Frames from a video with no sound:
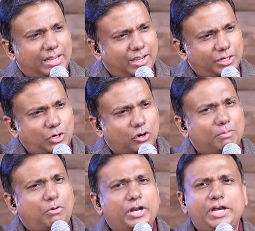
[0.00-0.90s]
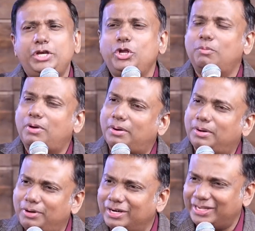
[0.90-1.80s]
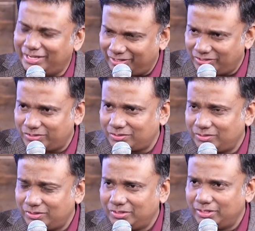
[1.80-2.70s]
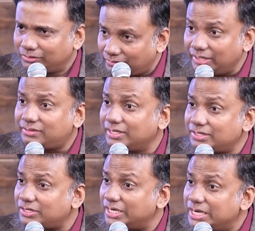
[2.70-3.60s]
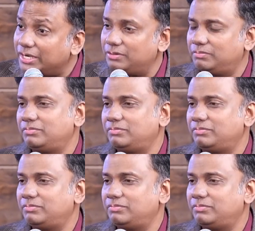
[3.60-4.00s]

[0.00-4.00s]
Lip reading: I can talk about innumerable healings. Three things she did.